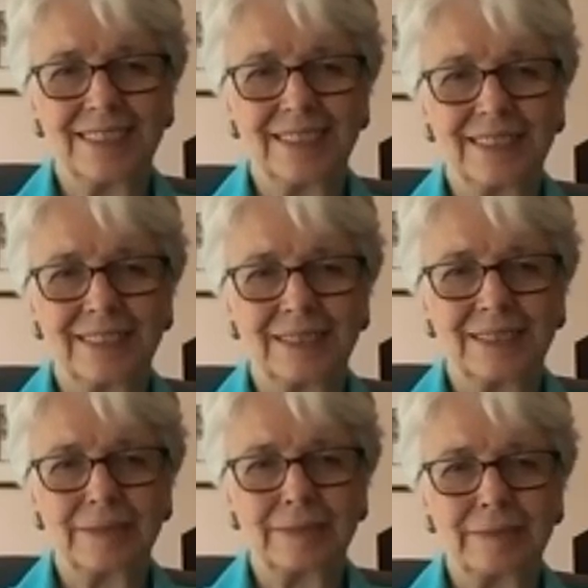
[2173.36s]

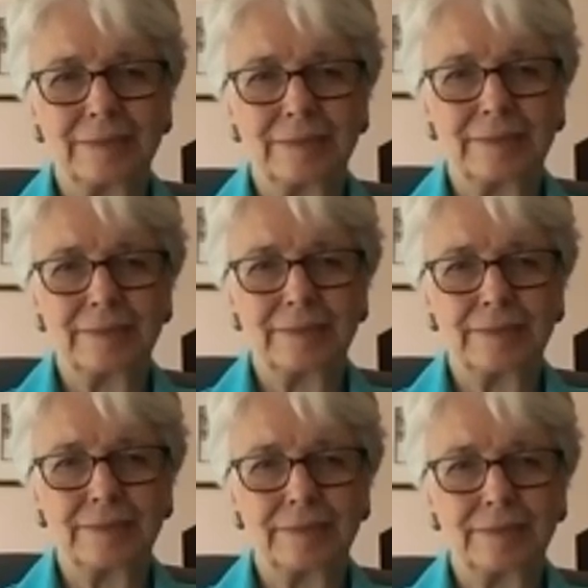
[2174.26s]

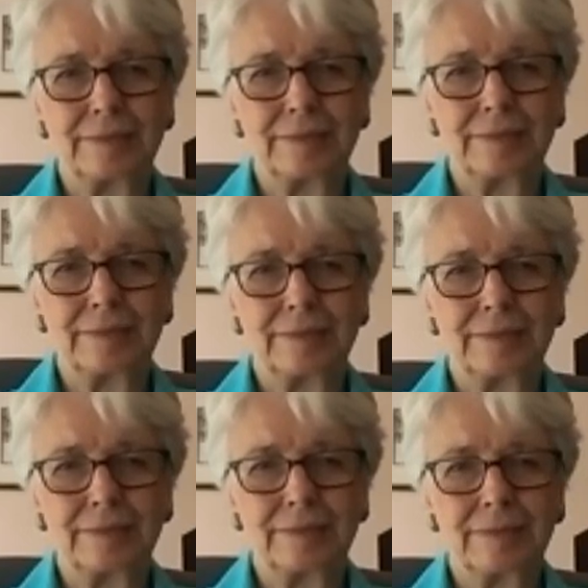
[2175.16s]

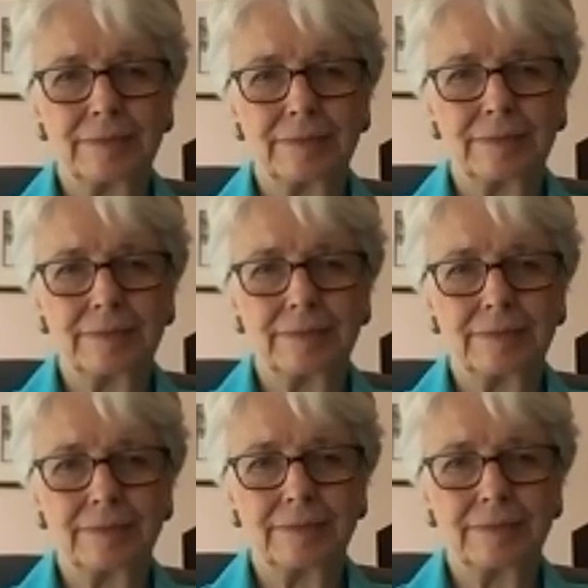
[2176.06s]

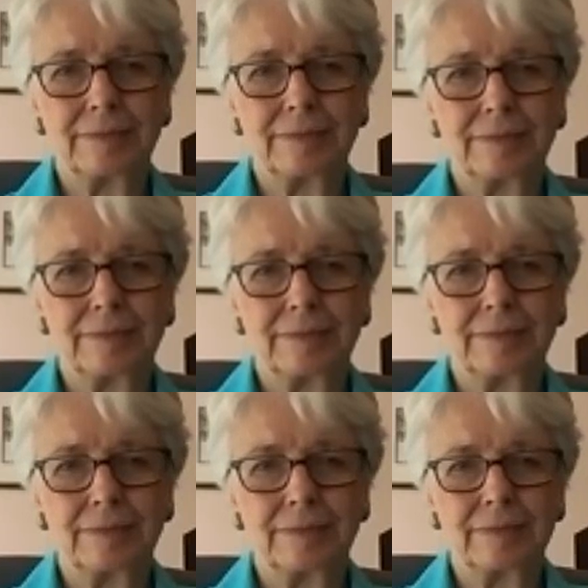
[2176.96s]

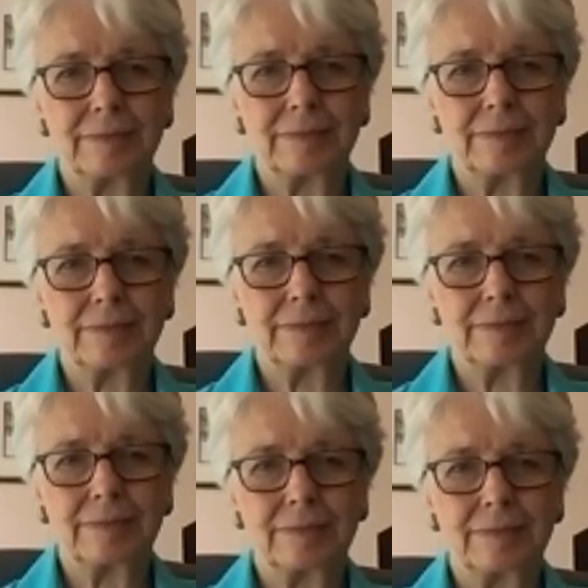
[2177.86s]

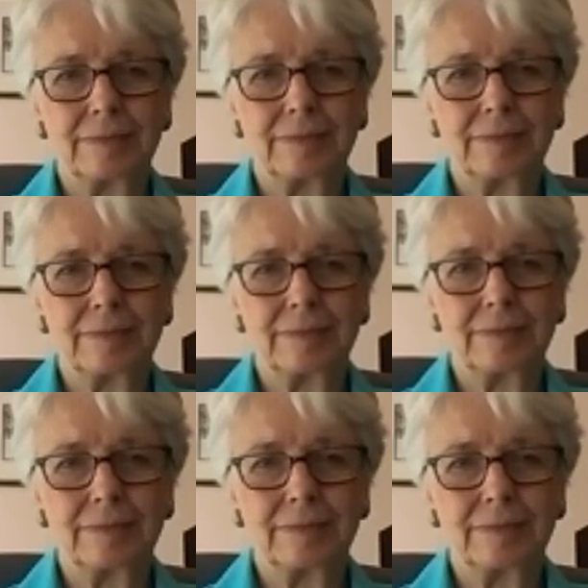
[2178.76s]

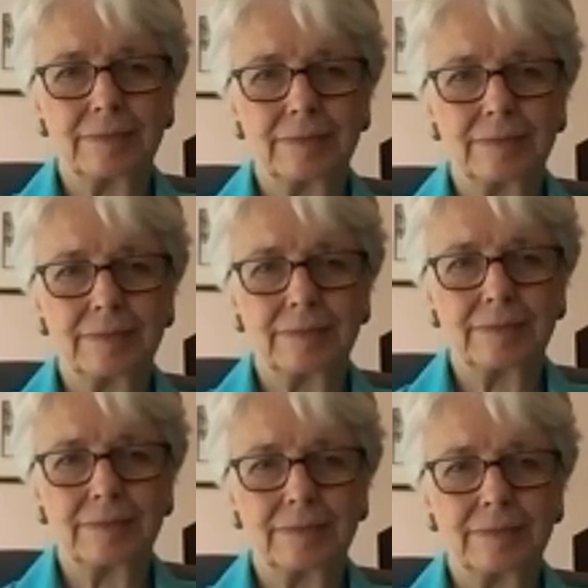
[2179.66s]

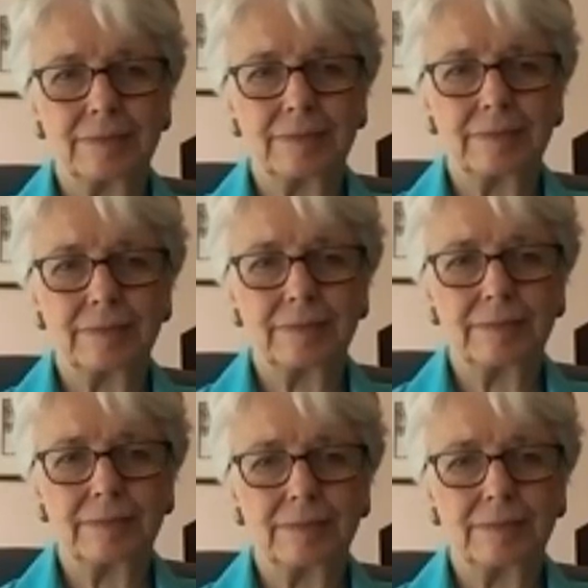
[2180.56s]
(not speaking)